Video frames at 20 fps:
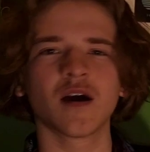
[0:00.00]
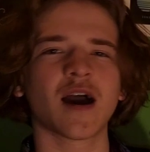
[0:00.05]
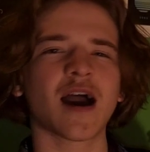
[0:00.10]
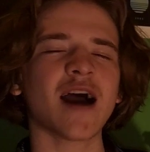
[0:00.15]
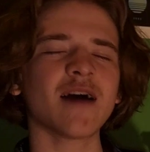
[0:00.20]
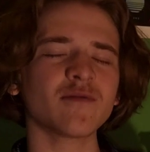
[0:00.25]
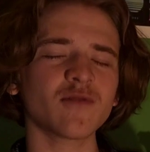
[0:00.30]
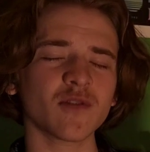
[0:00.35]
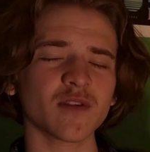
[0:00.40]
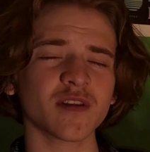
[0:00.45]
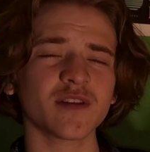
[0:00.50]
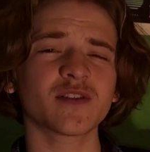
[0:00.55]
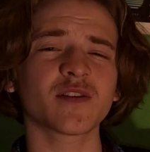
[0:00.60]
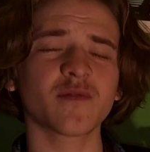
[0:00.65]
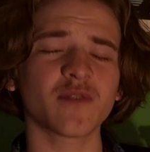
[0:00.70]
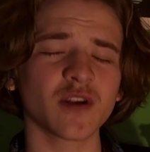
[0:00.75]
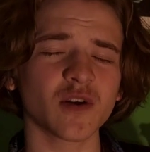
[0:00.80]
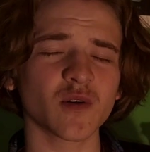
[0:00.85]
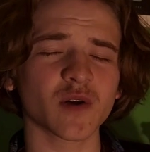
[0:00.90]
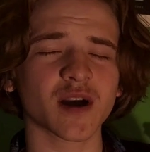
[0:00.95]
After this, the
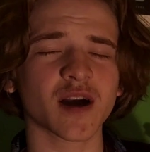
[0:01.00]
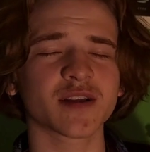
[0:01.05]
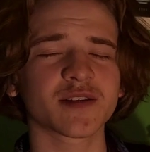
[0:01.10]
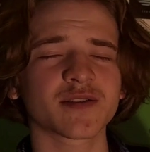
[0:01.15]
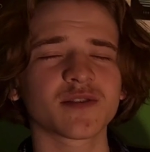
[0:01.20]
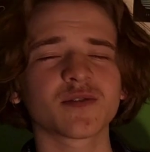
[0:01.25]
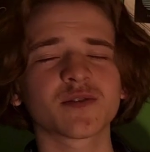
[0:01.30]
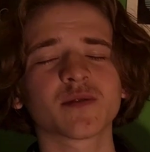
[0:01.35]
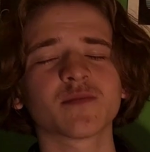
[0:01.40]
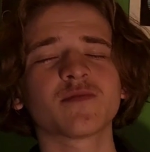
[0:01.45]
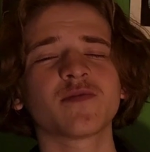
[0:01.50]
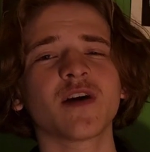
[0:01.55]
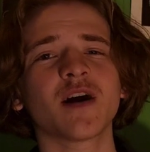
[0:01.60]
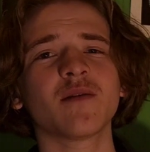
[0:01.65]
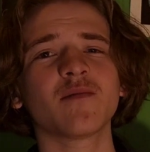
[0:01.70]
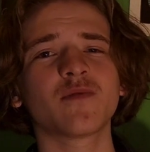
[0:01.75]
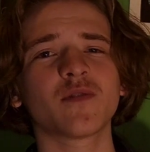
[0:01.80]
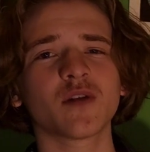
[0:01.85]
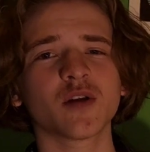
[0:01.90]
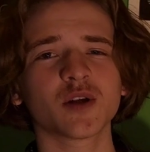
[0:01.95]
video cuts to some
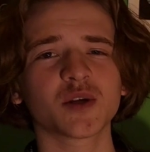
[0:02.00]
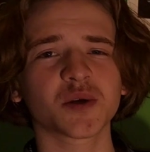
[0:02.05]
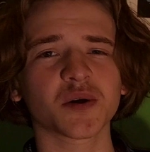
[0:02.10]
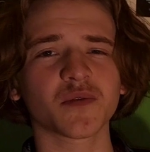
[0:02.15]
found footage